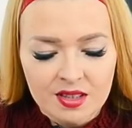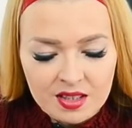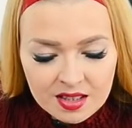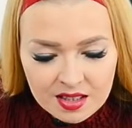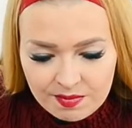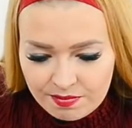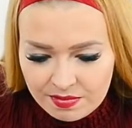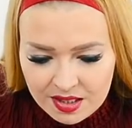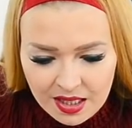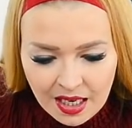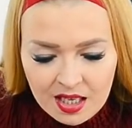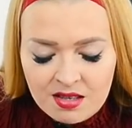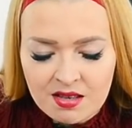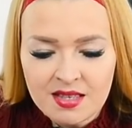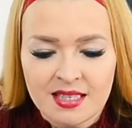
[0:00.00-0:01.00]
Just
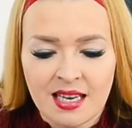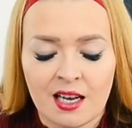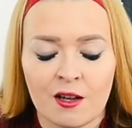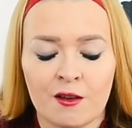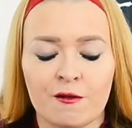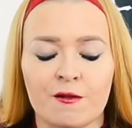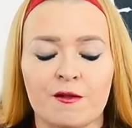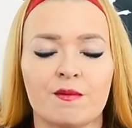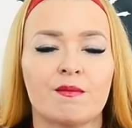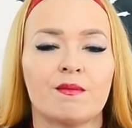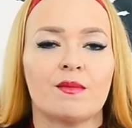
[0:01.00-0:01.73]
say to yourself,